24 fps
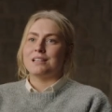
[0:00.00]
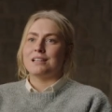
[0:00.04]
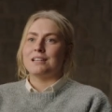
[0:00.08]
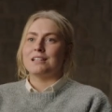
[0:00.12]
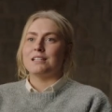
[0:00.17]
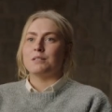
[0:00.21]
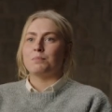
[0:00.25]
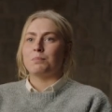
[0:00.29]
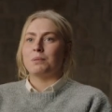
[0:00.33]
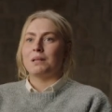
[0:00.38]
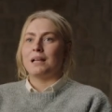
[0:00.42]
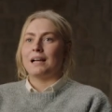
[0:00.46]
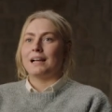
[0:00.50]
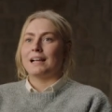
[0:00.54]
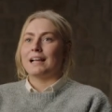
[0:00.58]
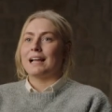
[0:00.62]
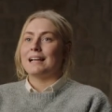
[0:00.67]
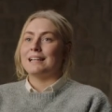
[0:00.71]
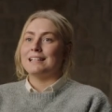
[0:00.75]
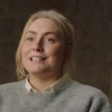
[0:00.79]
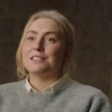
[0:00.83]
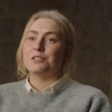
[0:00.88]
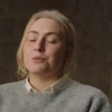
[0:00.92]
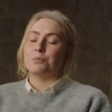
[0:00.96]
saying it's black, I
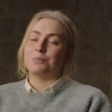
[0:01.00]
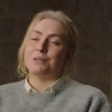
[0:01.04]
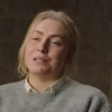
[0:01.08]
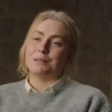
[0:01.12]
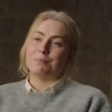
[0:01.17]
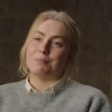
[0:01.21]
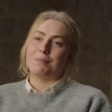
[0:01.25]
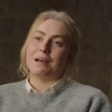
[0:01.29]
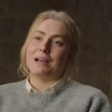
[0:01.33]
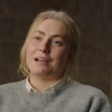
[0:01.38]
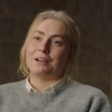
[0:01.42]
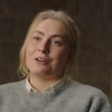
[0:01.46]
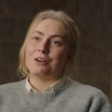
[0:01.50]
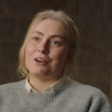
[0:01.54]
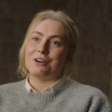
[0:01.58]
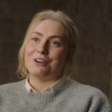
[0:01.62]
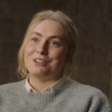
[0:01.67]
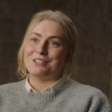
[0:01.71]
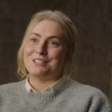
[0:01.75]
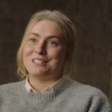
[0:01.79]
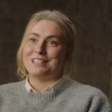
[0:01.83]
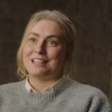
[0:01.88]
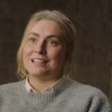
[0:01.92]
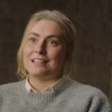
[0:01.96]
need someone in my
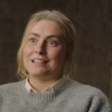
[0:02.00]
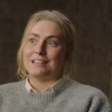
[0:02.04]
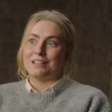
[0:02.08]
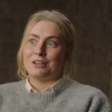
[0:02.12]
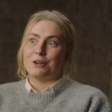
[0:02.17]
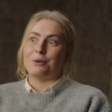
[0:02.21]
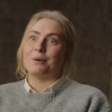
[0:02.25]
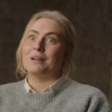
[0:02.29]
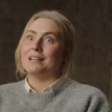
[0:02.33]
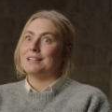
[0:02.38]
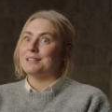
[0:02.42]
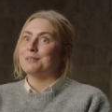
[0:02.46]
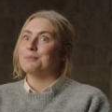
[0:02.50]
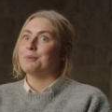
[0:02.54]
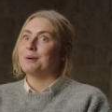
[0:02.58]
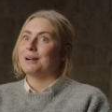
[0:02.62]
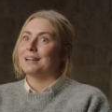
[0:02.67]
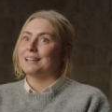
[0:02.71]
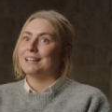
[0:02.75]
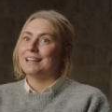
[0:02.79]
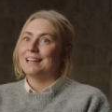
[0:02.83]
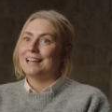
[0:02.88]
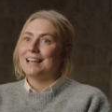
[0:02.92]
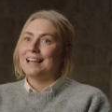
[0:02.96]
corner saying, no, it is
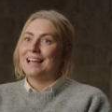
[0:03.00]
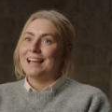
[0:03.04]
white